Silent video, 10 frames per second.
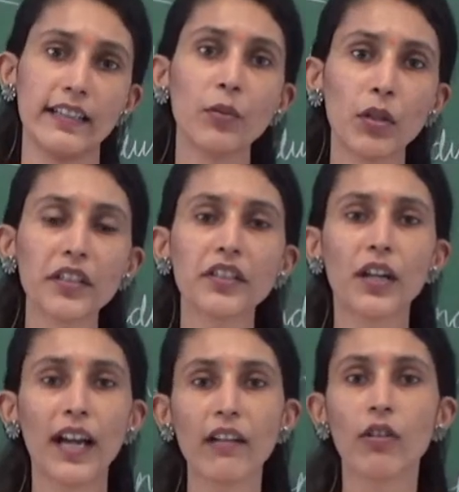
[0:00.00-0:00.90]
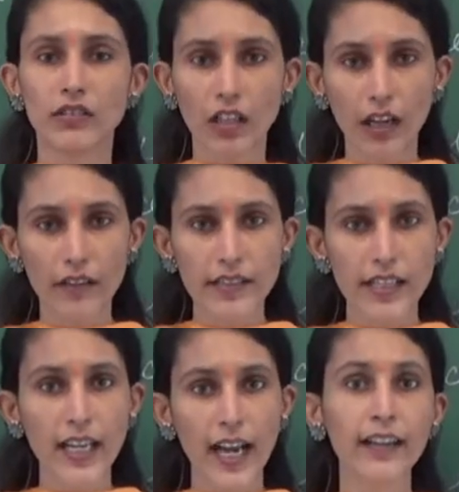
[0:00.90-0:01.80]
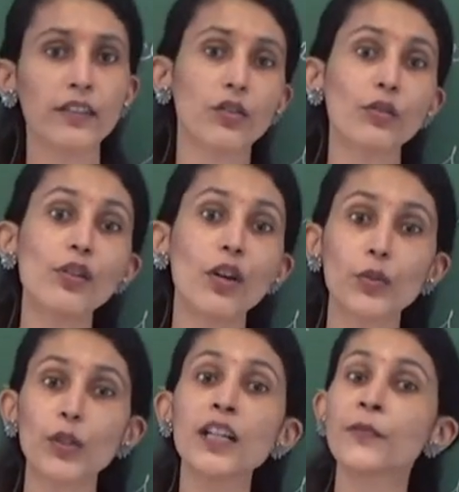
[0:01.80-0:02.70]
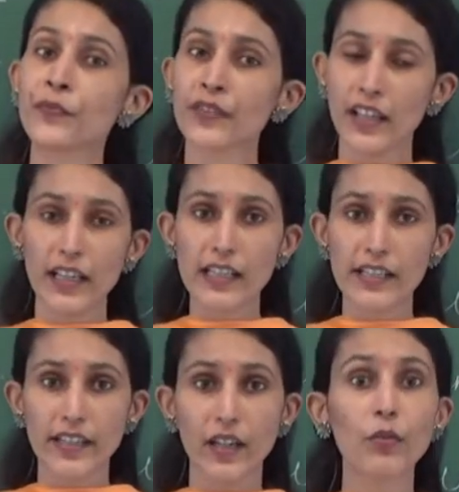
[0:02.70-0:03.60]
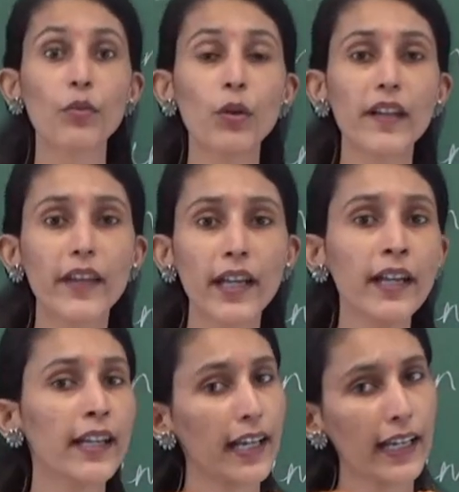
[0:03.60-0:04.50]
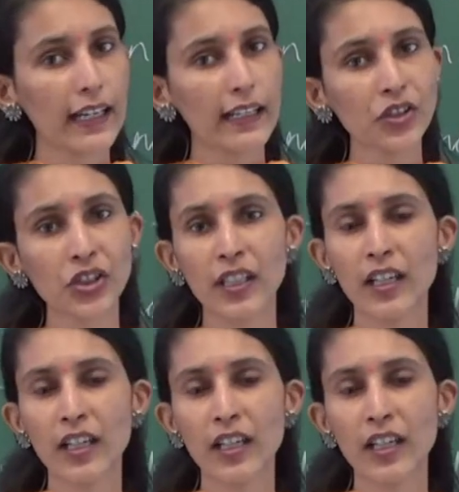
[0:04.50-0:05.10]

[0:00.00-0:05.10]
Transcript: They wanted to have authority and rule over India. Who were they? English